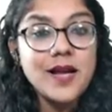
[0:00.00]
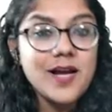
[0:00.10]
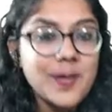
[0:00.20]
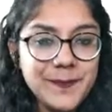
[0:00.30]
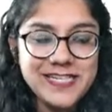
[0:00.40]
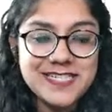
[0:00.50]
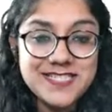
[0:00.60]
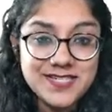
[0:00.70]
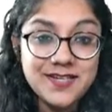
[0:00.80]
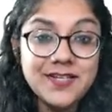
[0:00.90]
Up
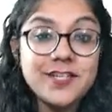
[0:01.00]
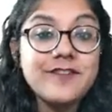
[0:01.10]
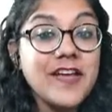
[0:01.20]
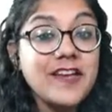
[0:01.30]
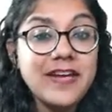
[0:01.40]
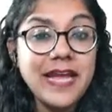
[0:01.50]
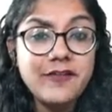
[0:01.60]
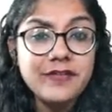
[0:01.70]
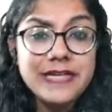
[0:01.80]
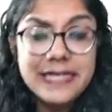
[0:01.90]
next, then we
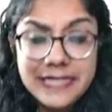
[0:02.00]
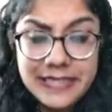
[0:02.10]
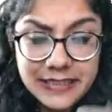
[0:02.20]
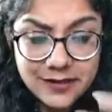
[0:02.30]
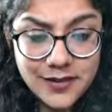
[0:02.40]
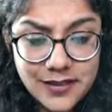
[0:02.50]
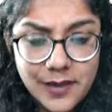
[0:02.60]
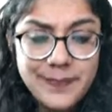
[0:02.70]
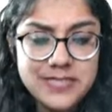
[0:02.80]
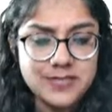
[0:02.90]
have
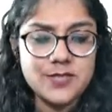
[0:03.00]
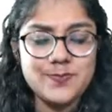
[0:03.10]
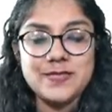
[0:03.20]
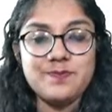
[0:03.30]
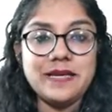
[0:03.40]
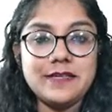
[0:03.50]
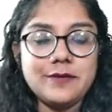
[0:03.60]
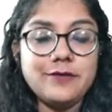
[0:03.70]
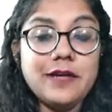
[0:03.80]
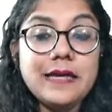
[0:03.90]
internal business
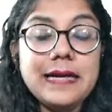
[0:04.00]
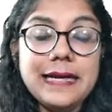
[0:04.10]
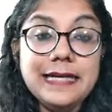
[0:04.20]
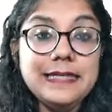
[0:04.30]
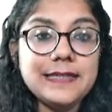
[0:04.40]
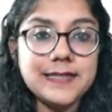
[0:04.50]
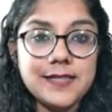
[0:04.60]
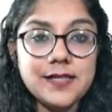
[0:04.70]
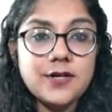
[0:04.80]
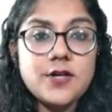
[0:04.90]
perspective. Internal.
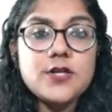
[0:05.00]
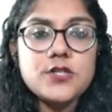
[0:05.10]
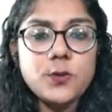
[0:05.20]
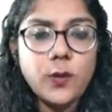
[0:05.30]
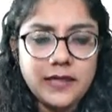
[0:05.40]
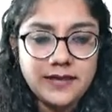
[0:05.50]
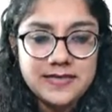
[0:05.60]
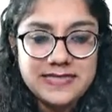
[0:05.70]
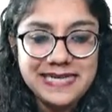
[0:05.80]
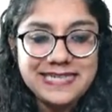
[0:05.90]
So what it
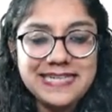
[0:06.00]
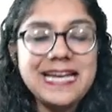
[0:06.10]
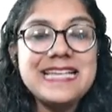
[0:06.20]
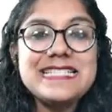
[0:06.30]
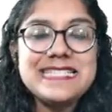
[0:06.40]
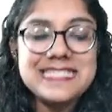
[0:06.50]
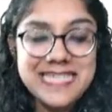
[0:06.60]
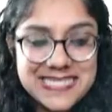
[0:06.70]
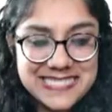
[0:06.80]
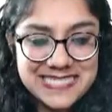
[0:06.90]
is related, guys?
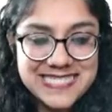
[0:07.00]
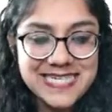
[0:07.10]
Guys, it is